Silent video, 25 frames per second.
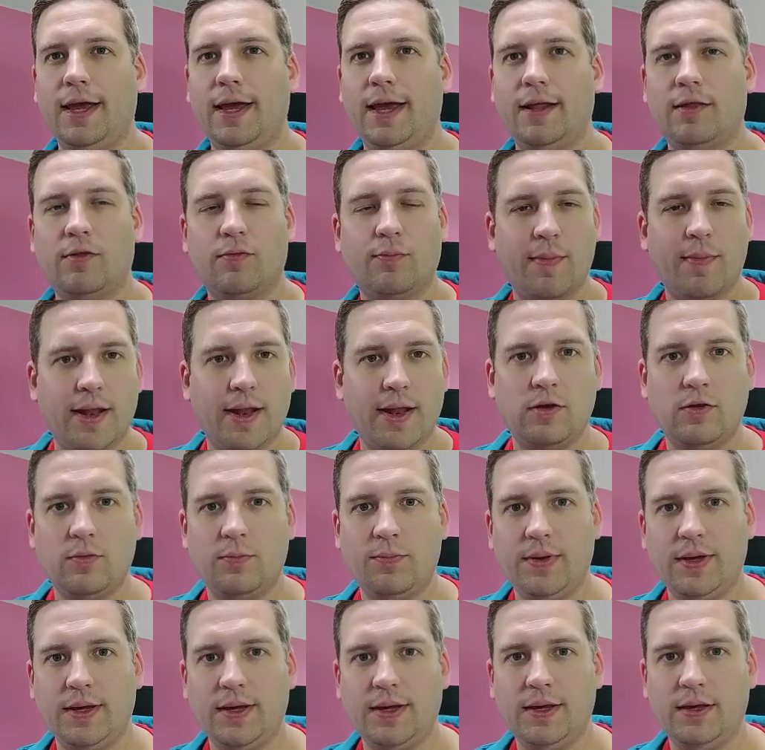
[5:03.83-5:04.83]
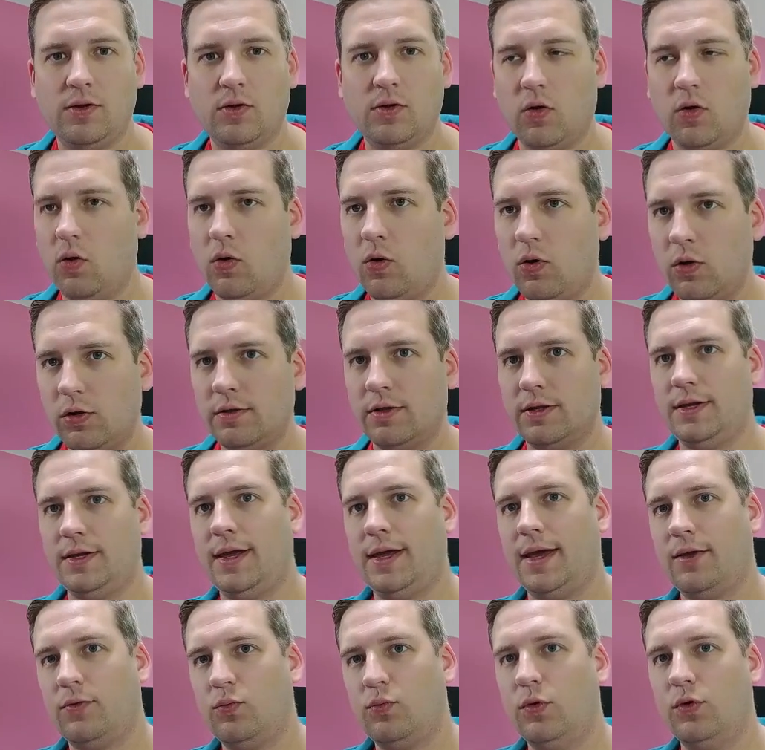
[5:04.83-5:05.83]
it's meant to be all the
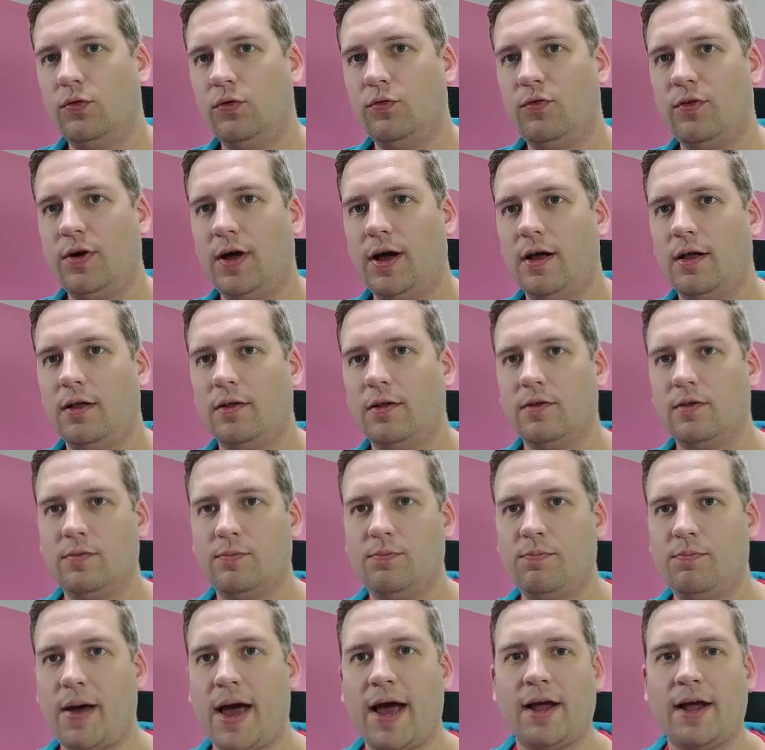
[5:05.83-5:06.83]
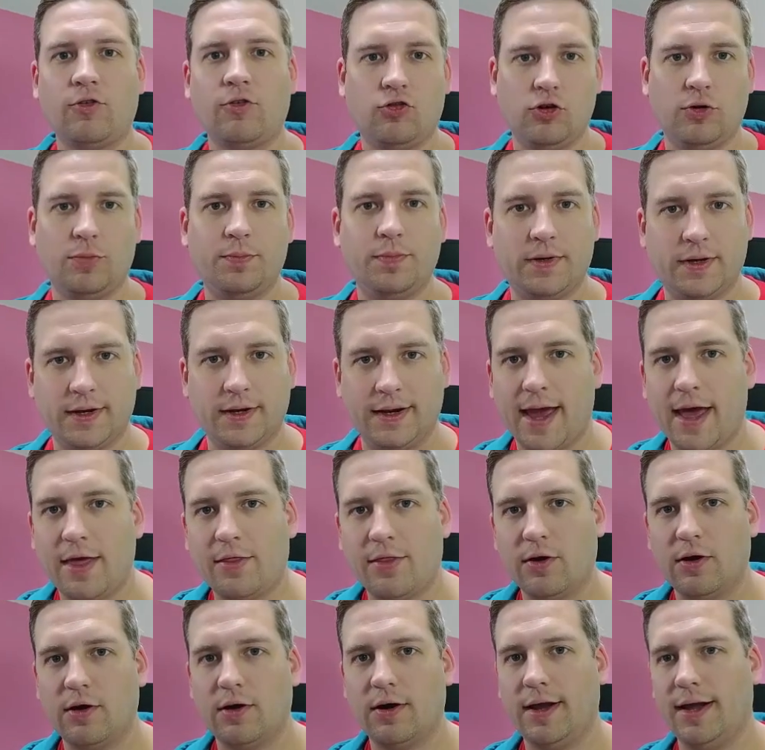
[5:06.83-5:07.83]
DS1 files batched up
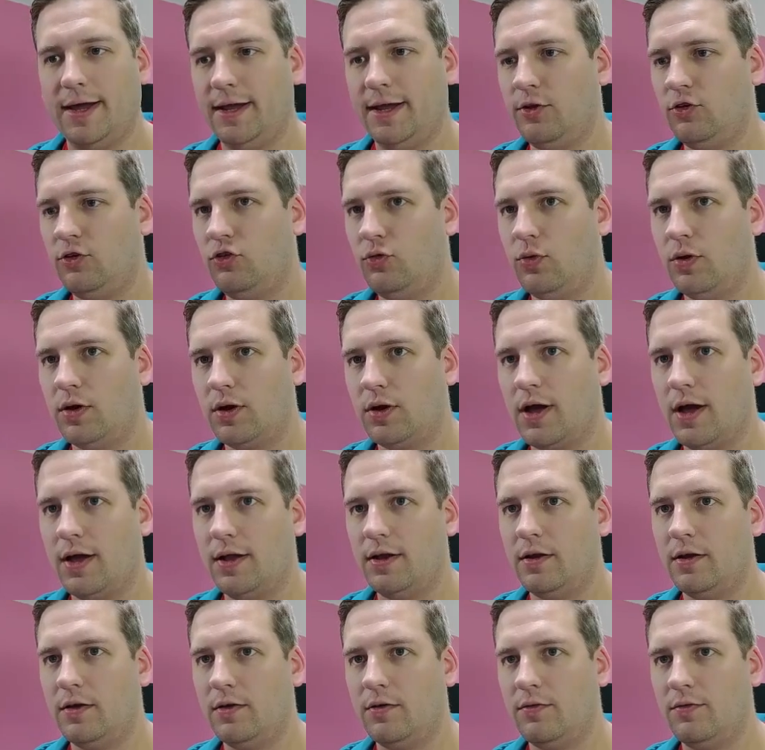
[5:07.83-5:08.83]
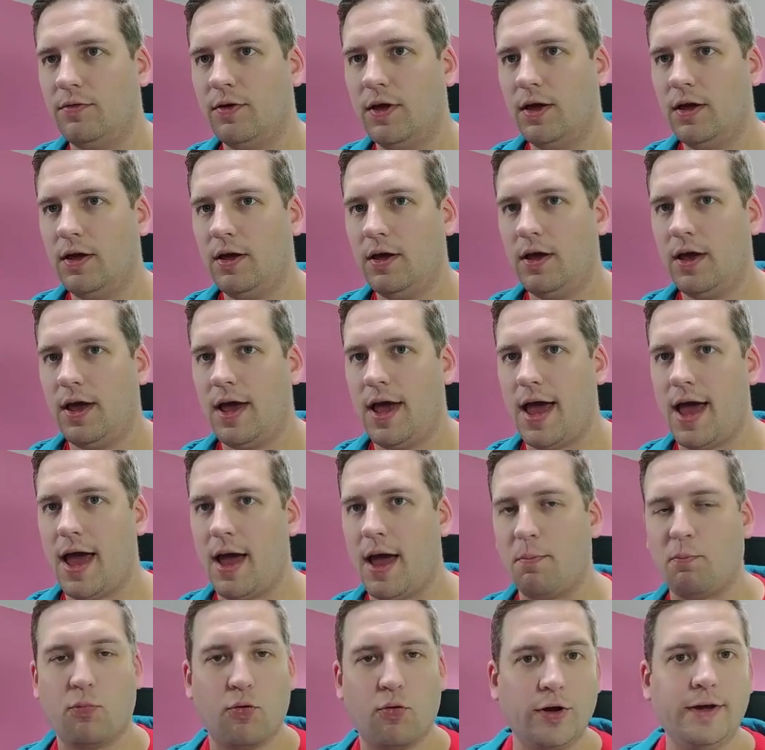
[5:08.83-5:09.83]
together into a kind of
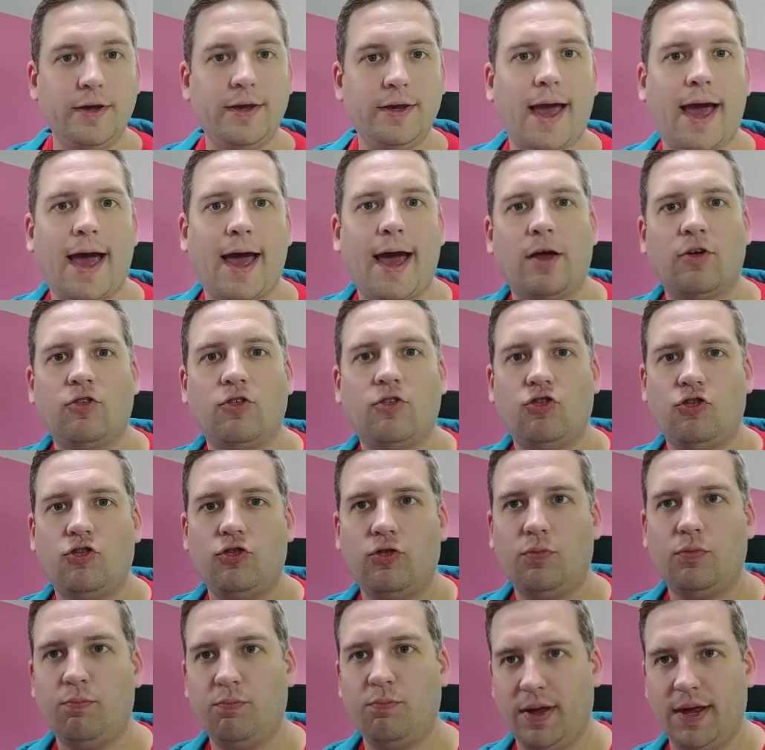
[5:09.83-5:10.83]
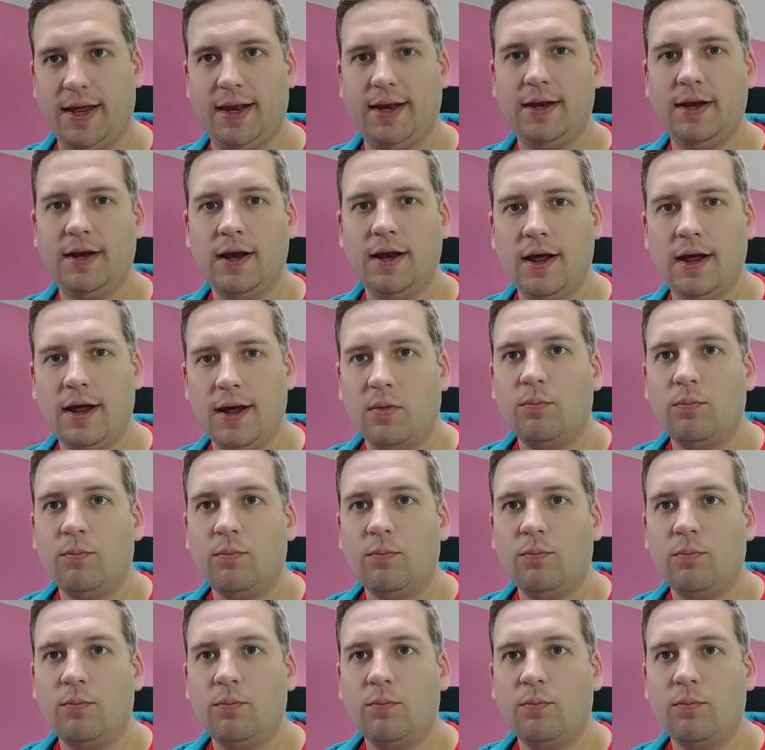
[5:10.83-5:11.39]
pre-cached bin.